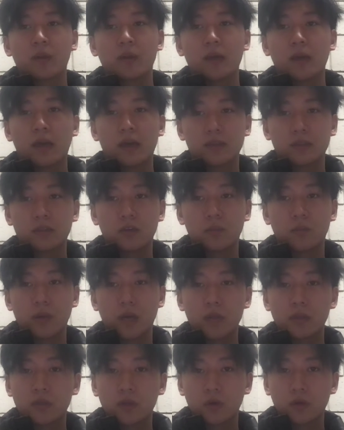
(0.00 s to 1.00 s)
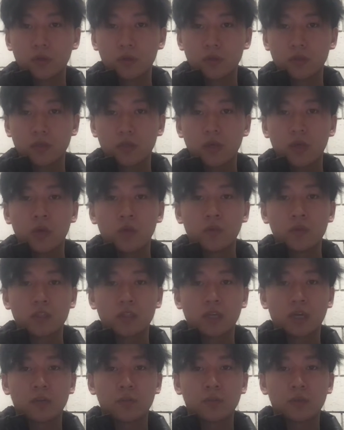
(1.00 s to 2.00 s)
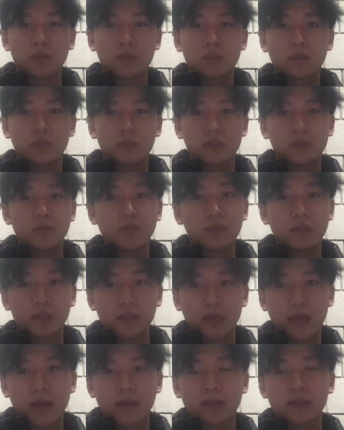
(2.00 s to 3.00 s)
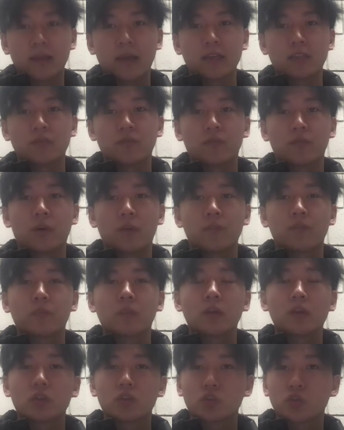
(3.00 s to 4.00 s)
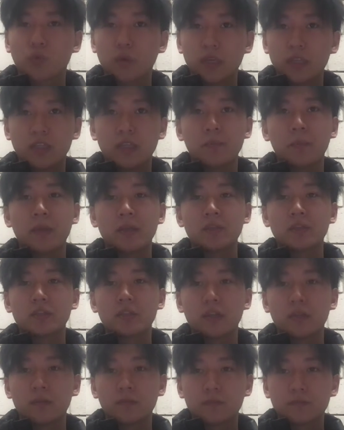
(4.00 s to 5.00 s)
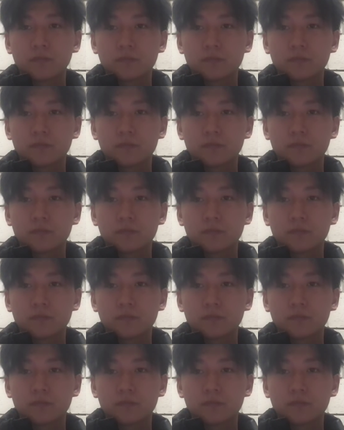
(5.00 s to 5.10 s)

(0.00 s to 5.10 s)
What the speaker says: ethical puzzles which can be specifically analyzed from three dimensions